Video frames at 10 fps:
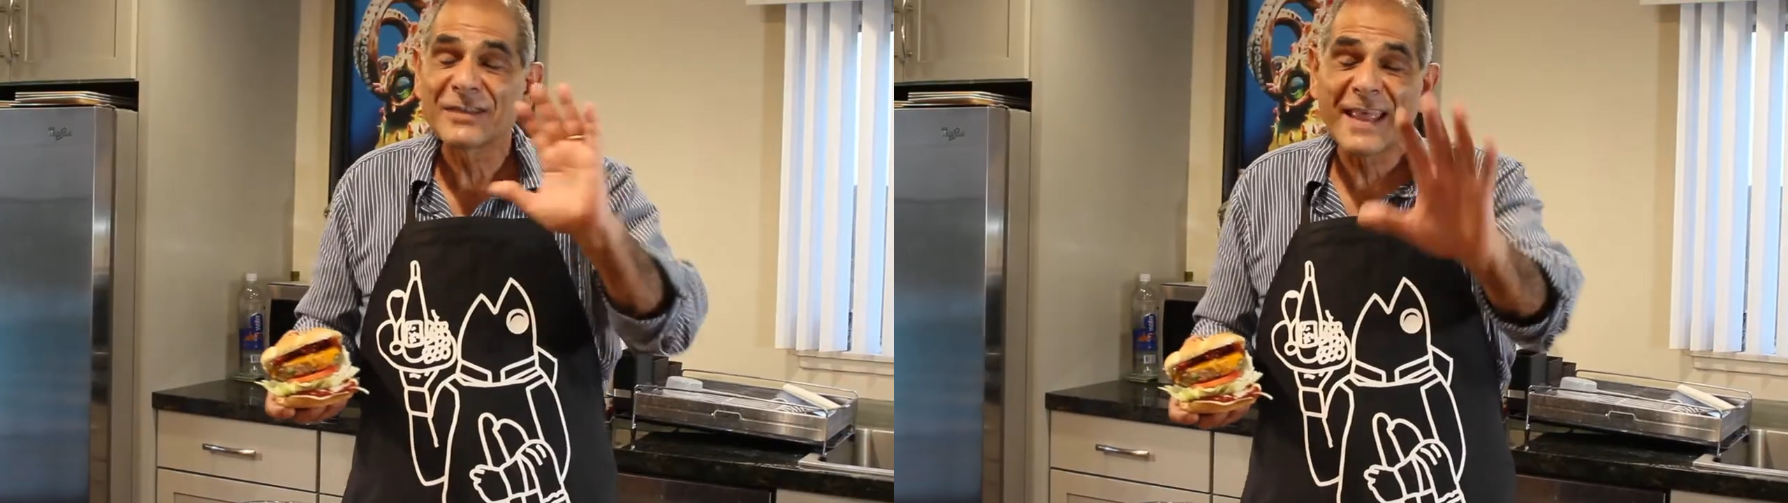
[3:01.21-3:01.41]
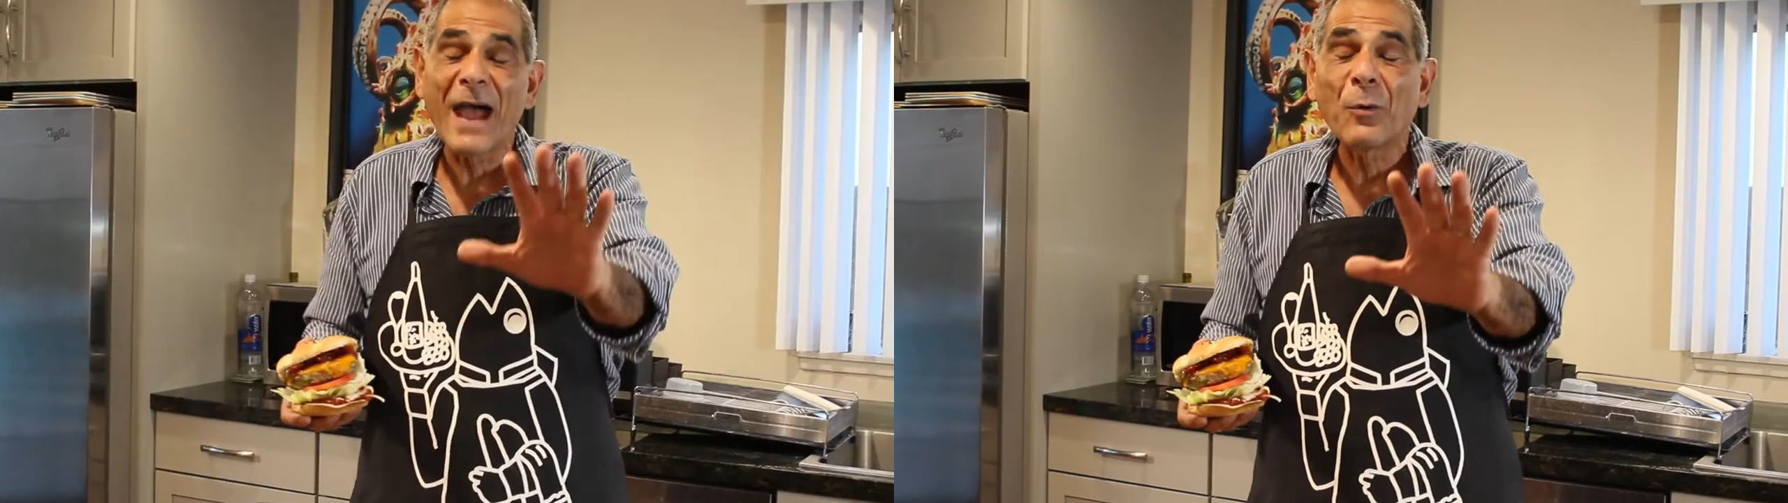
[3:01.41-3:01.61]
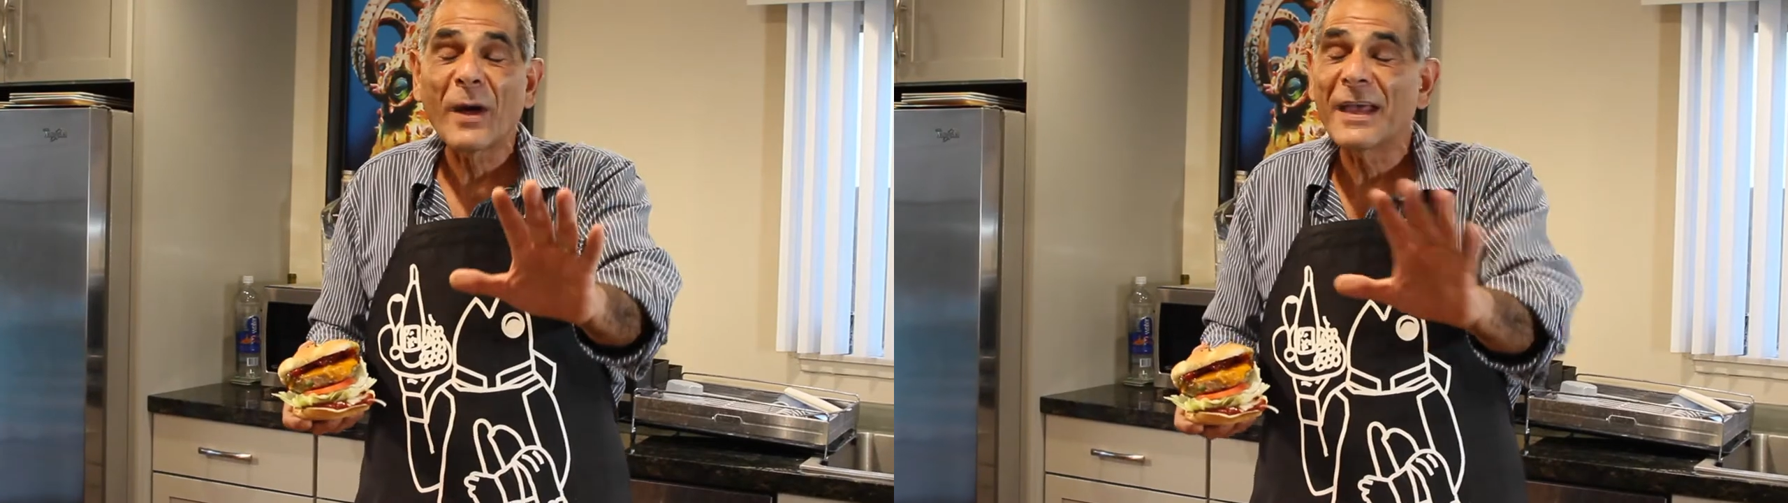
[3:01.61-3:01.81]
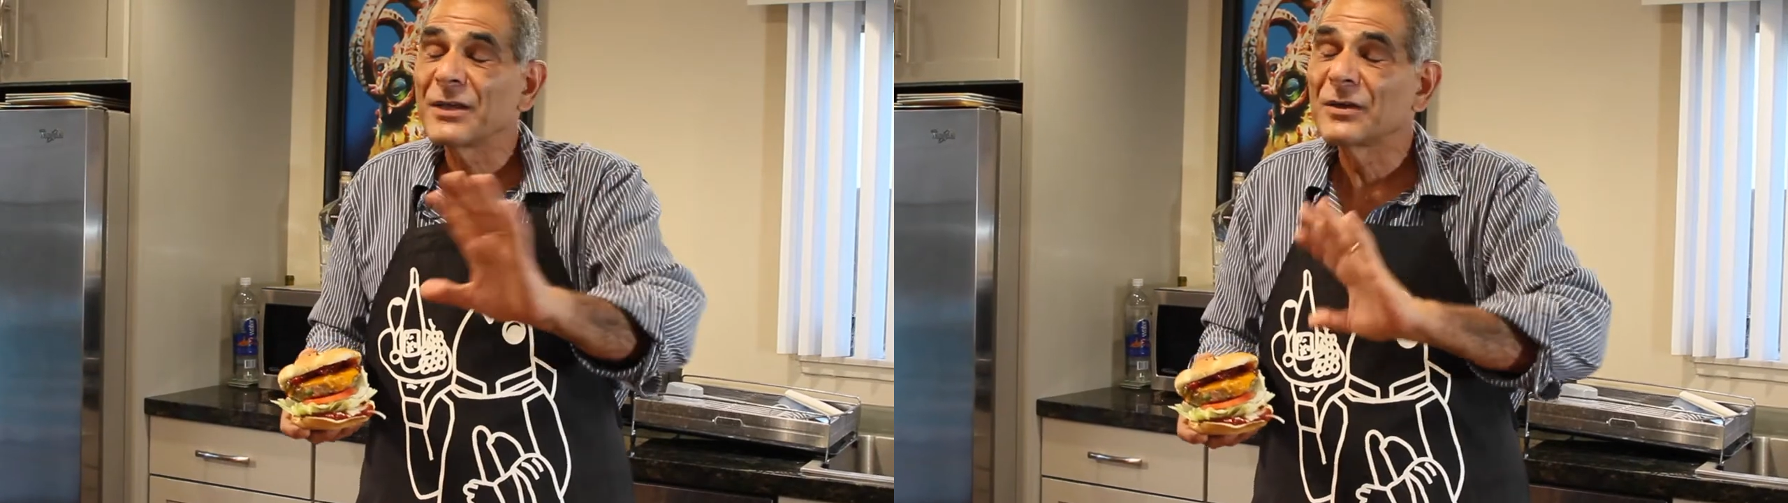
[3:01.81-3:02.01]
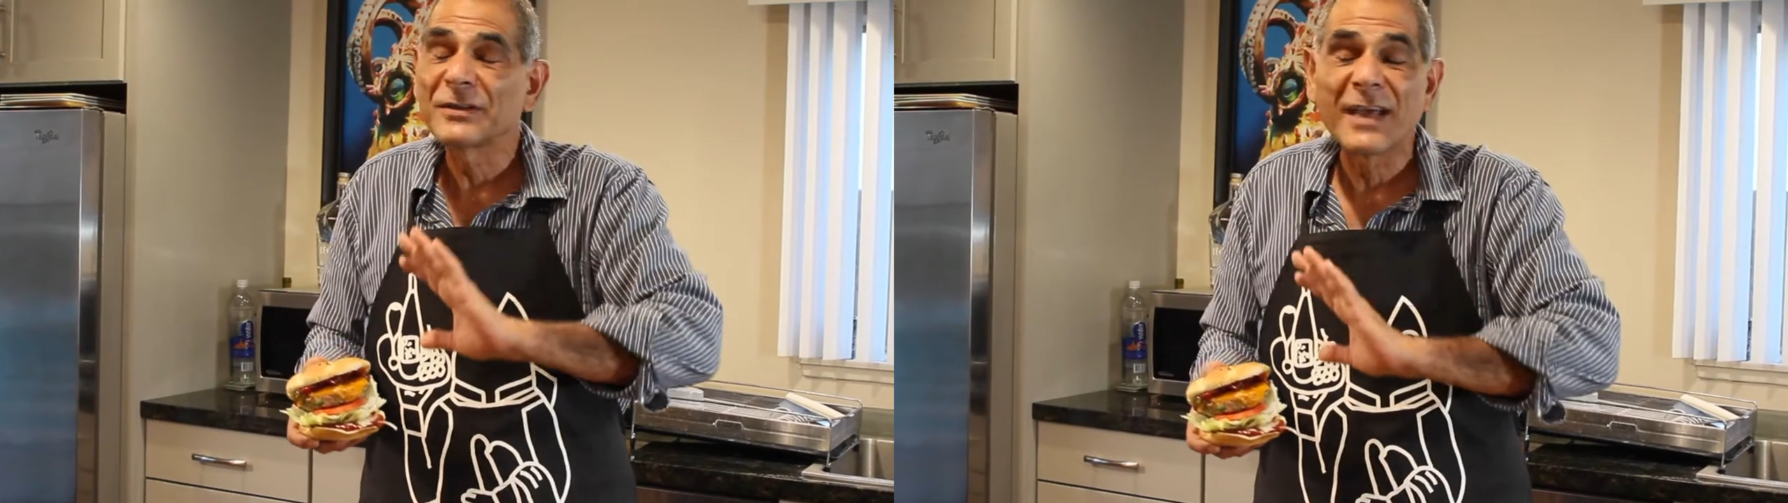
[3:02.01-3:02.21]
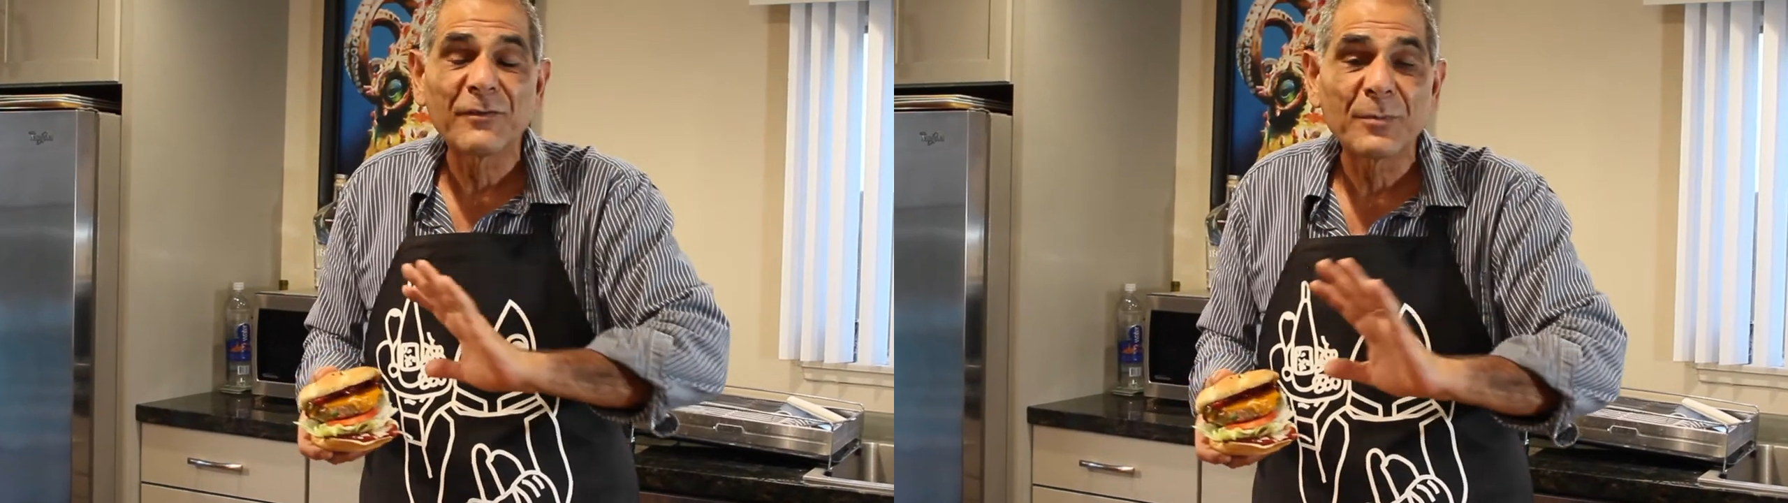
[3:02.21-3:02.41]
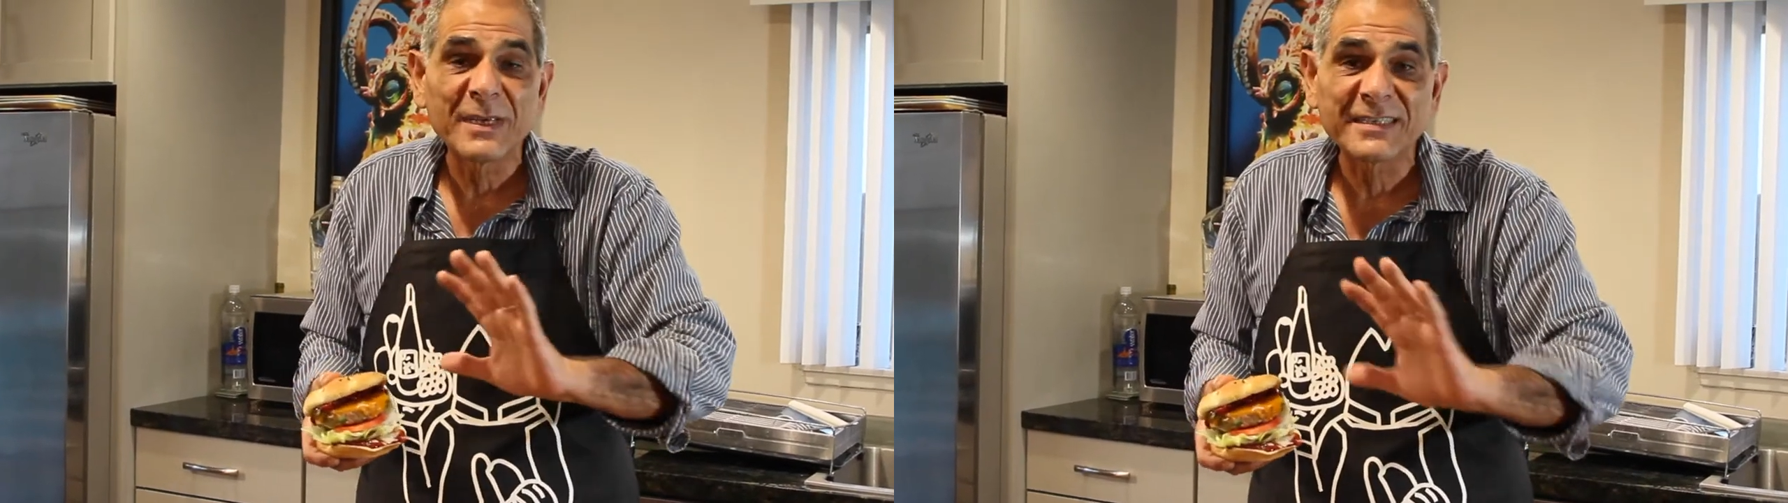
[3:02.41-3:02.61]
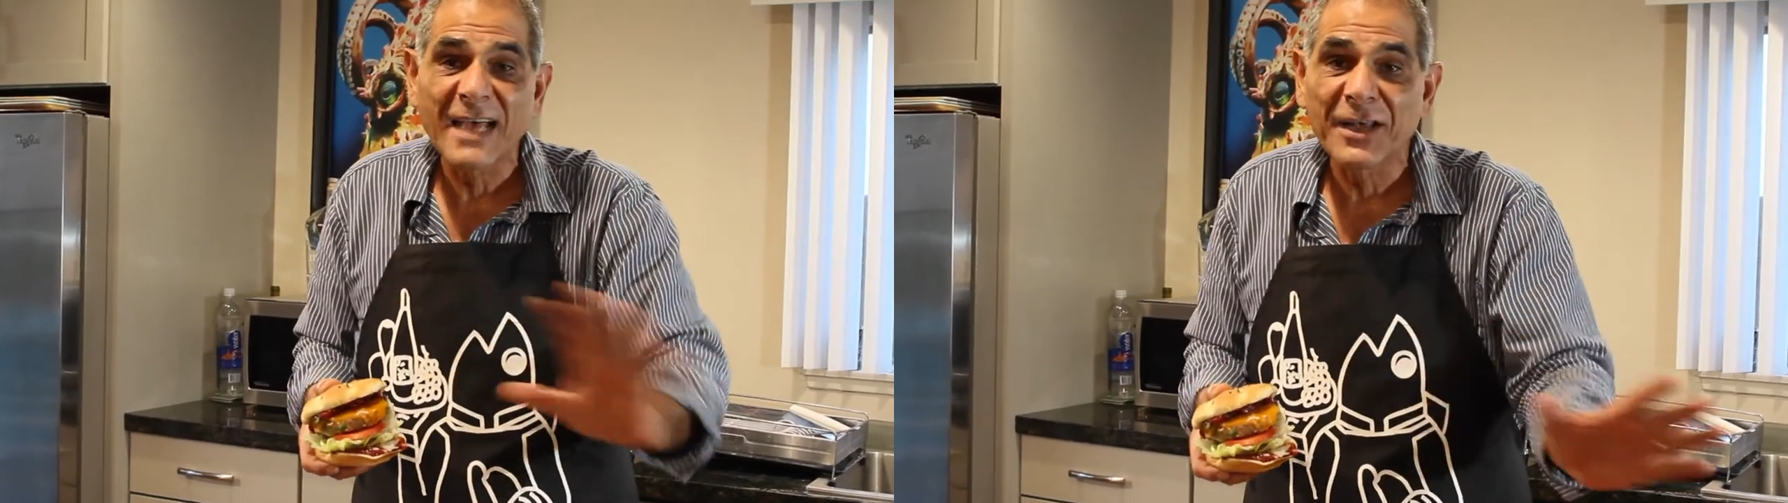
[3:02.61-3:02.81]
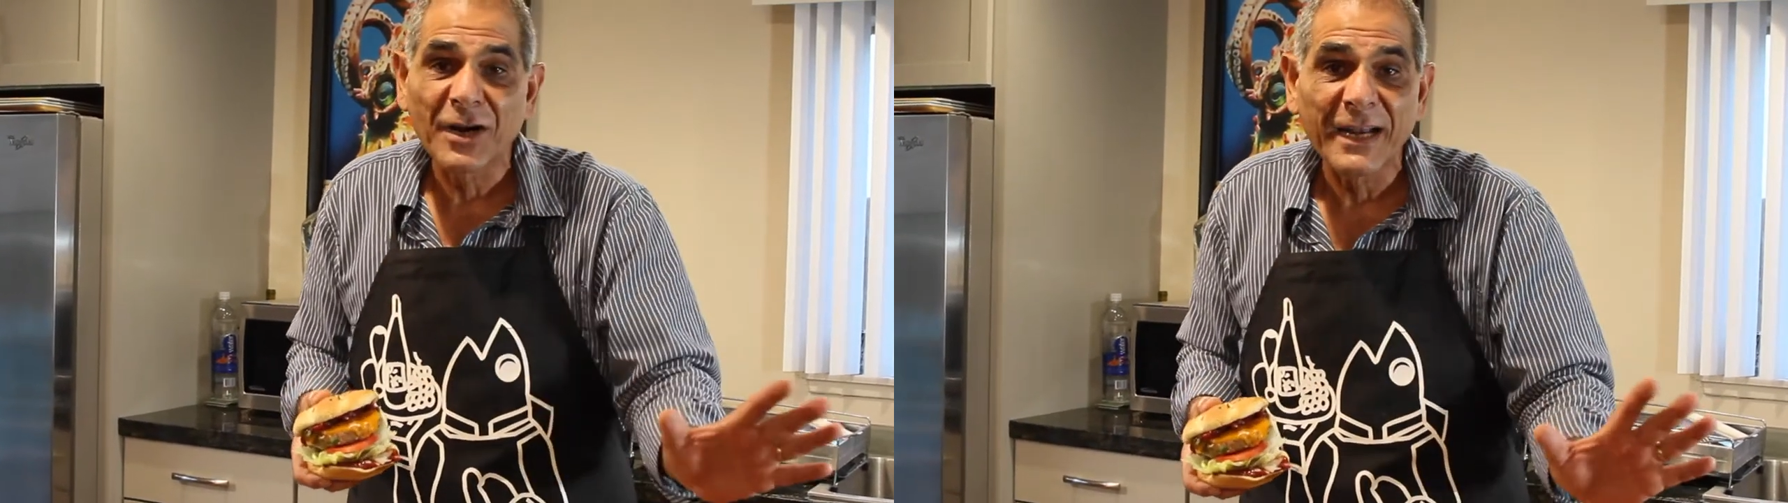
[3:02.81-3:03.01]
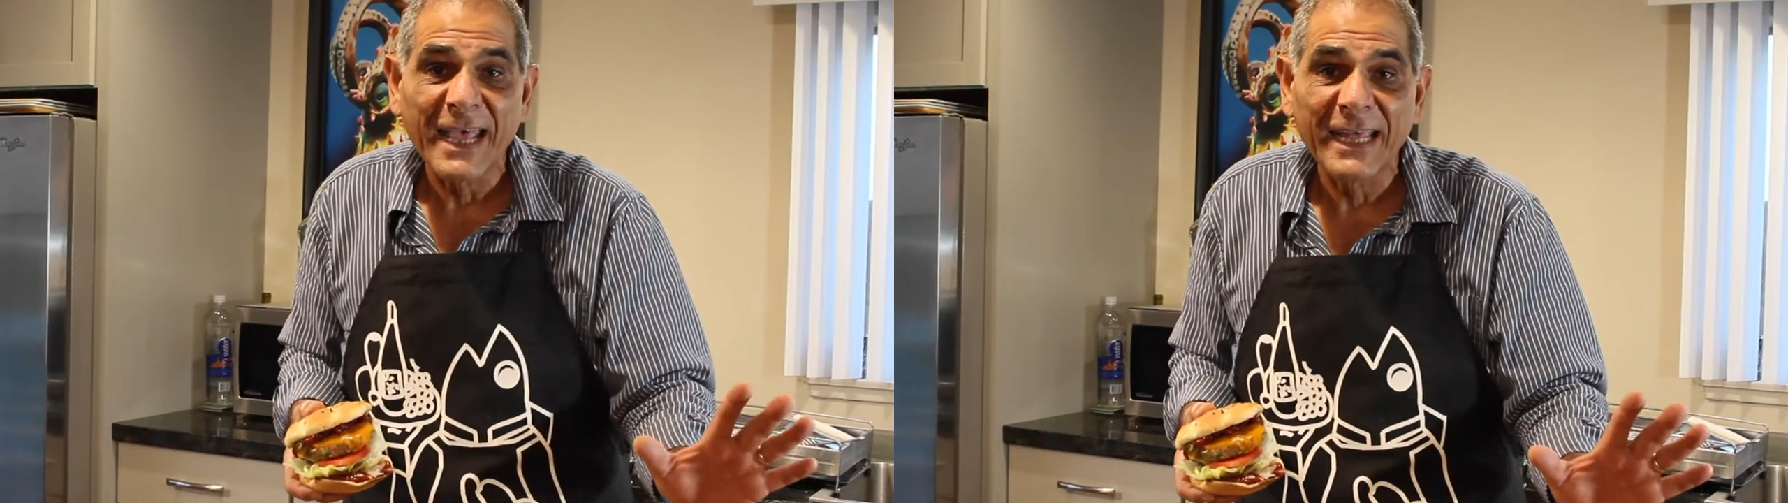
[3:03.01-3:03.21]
That way you'll never miss out on